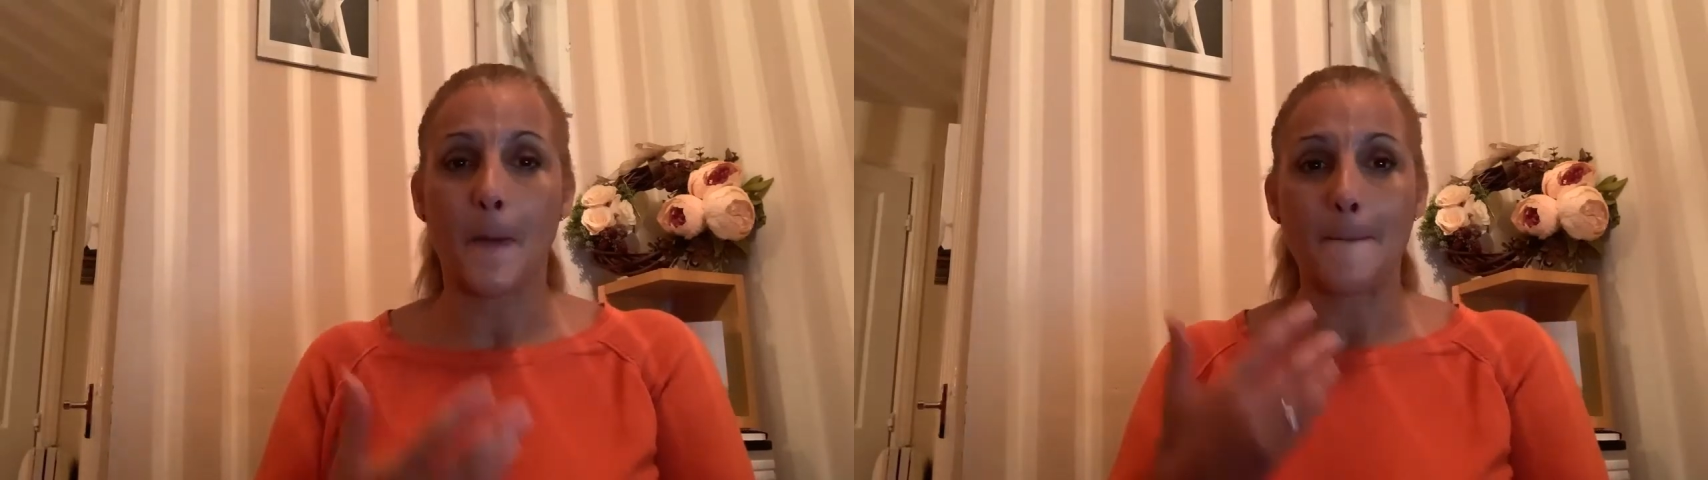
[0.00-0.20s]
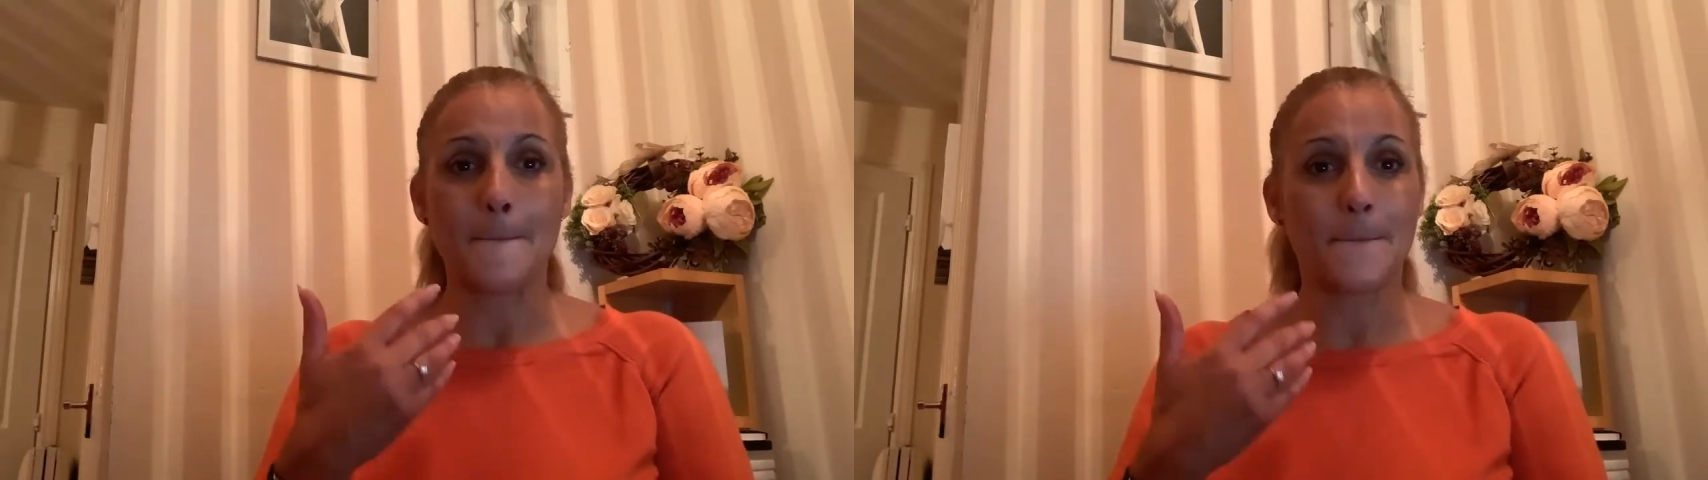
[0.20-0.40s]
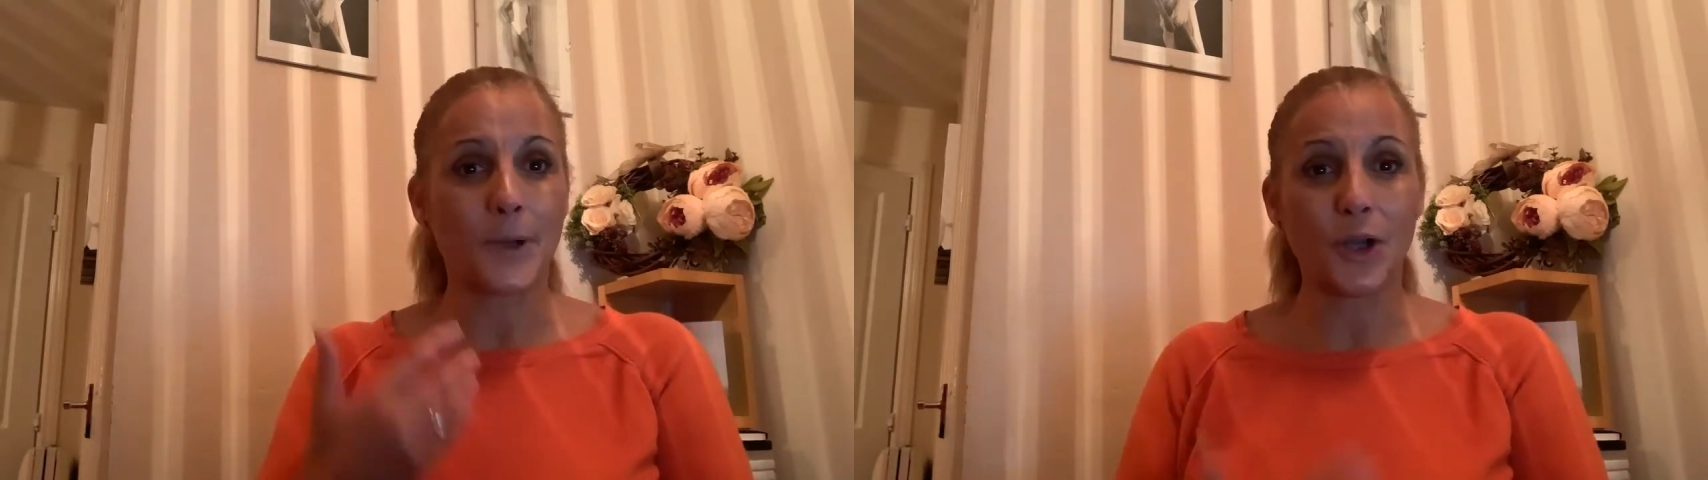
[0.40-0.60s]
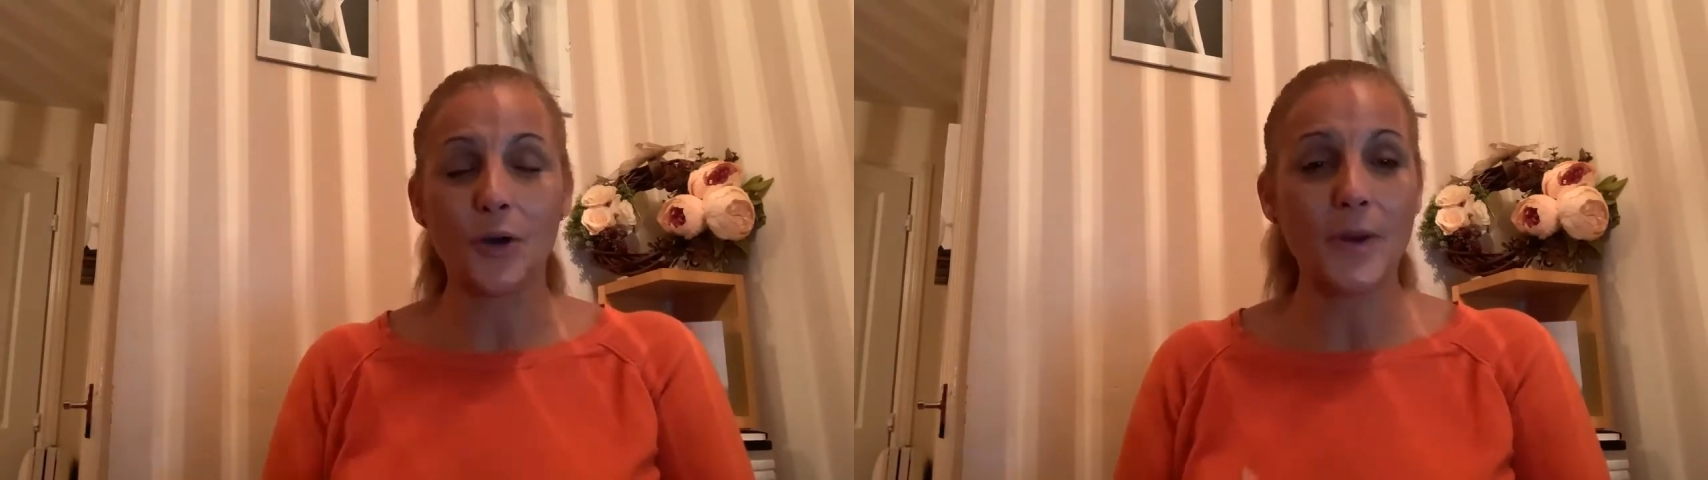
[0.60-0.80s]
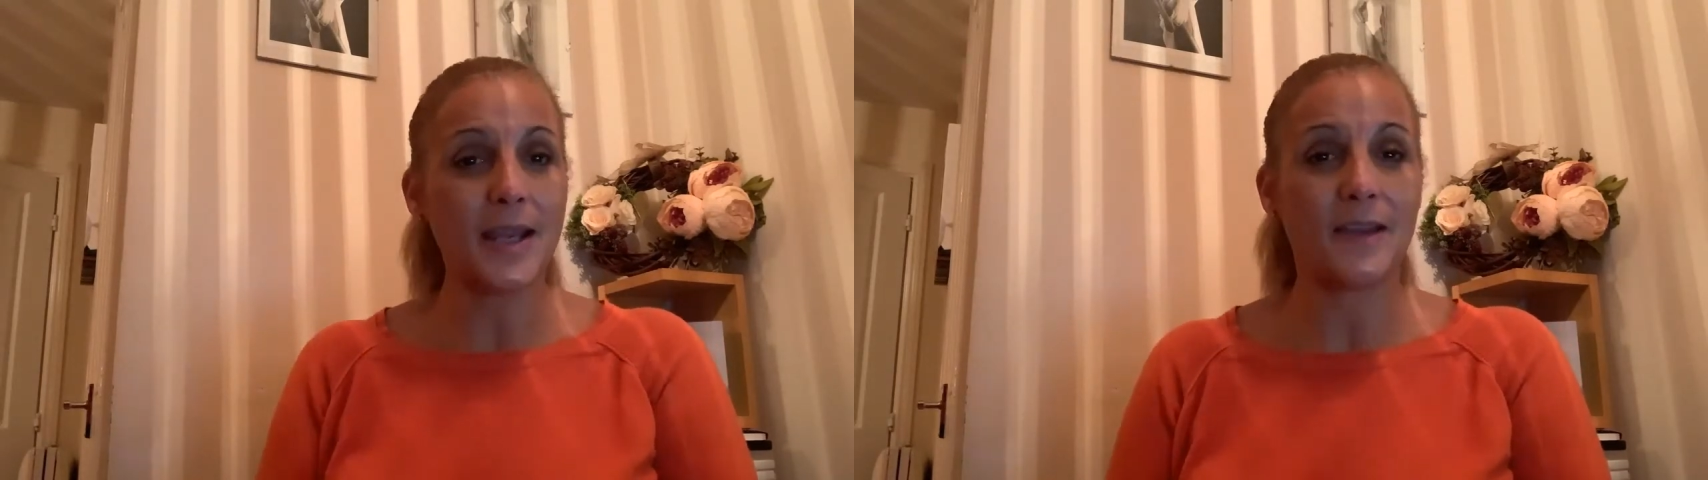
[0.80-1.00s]

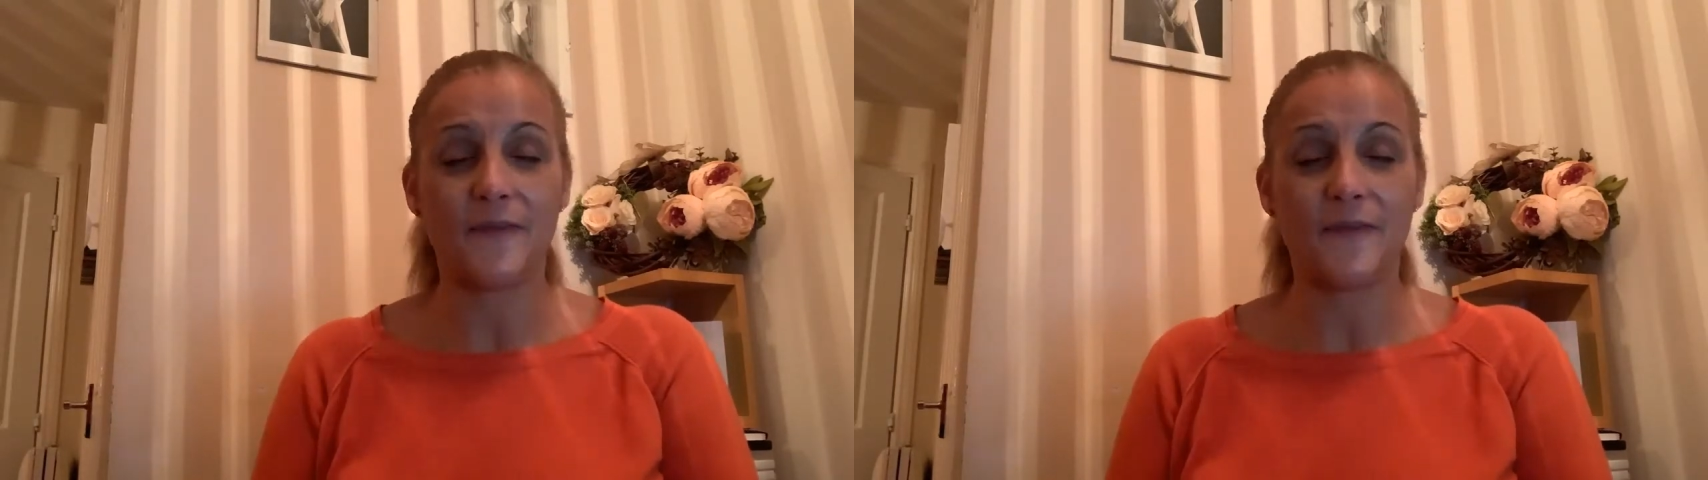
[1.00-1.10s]
Blue in the